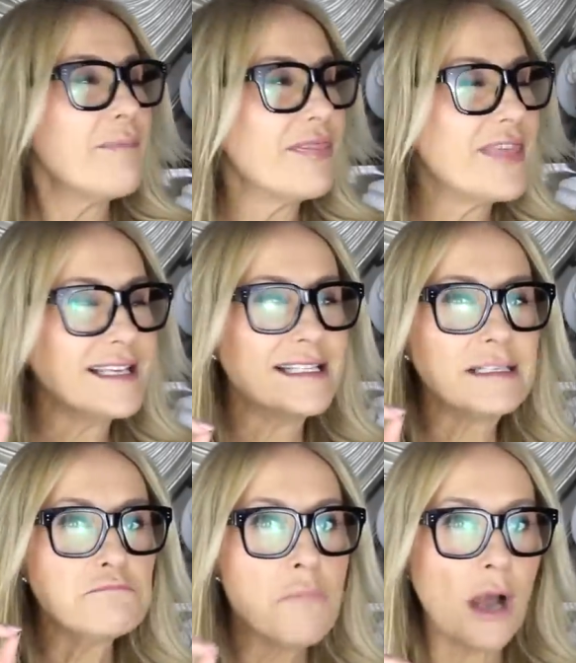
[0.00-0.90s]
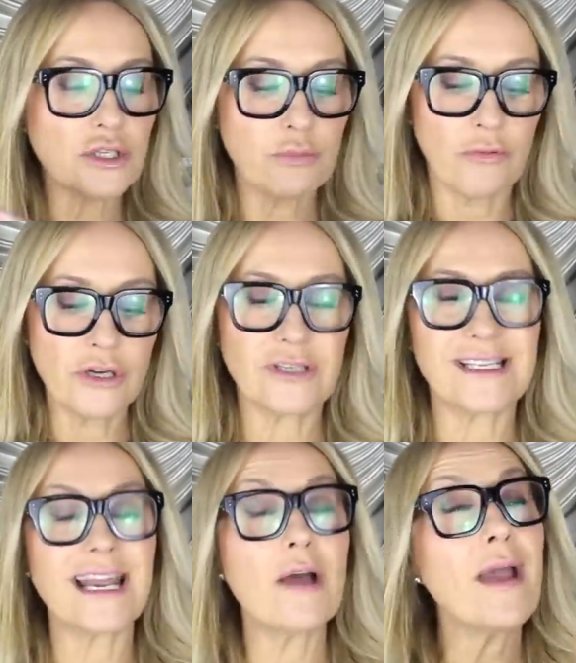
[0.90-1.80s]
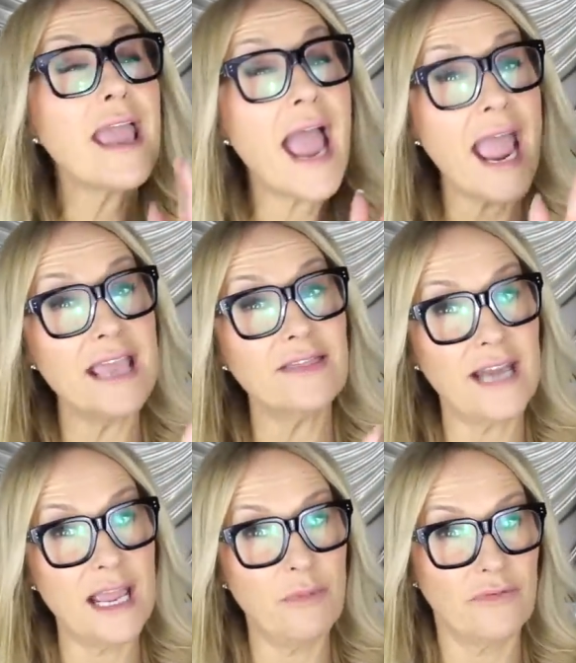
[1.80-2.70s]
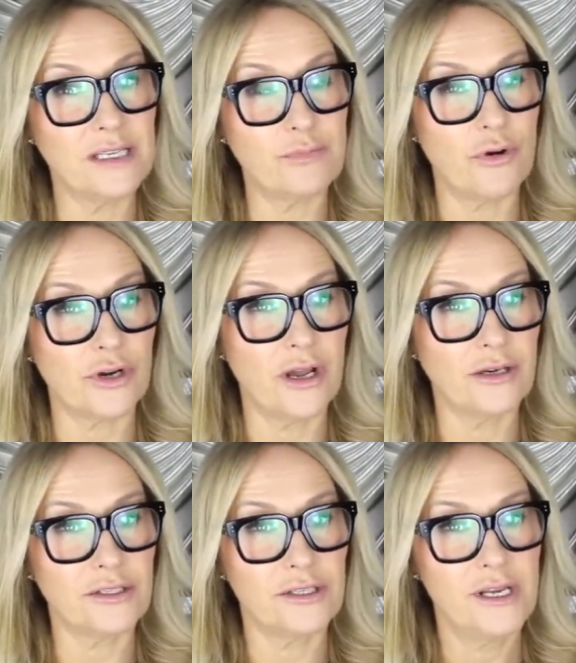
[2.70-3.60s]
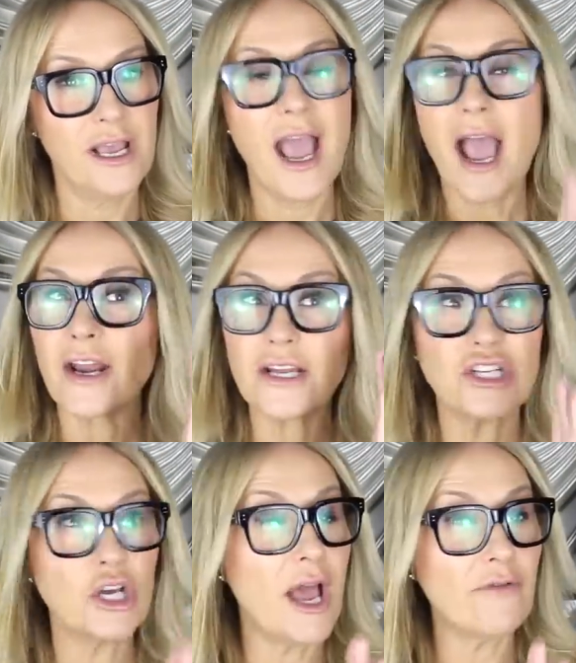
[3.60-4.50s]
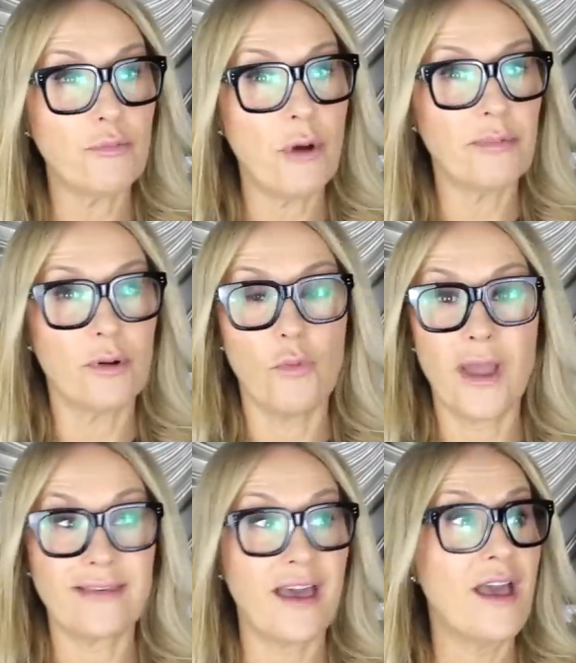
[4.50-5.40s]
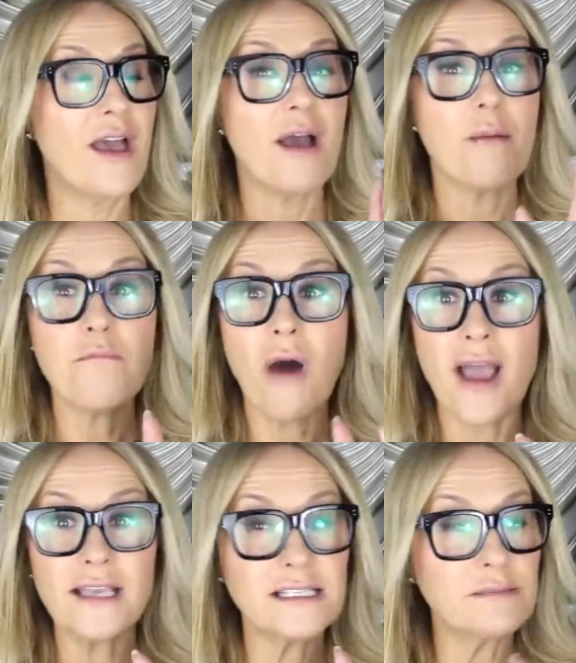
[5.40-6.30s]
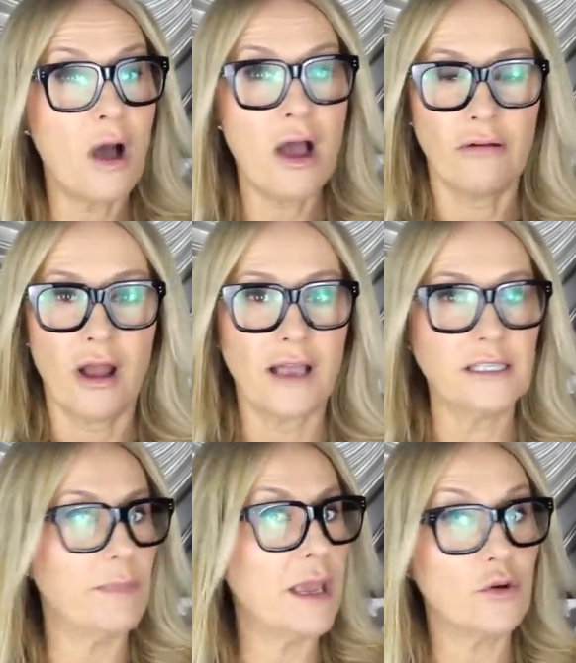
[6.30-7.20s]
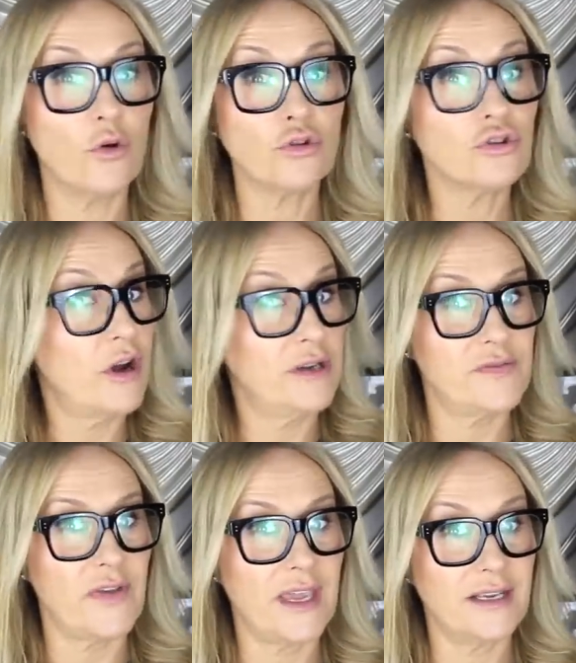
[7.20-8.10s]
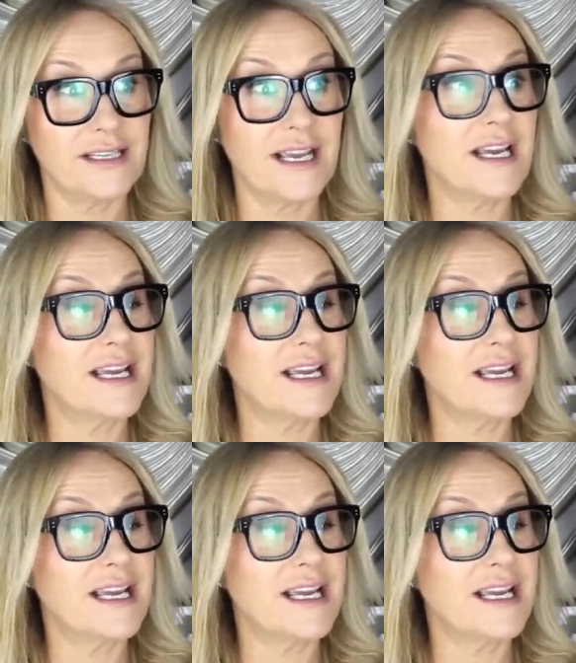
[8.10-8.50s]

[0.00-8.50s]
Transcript: But this is much more interesting. Now, I hate the name of this product, and I do have a problem with my smile lines being called crow's feet.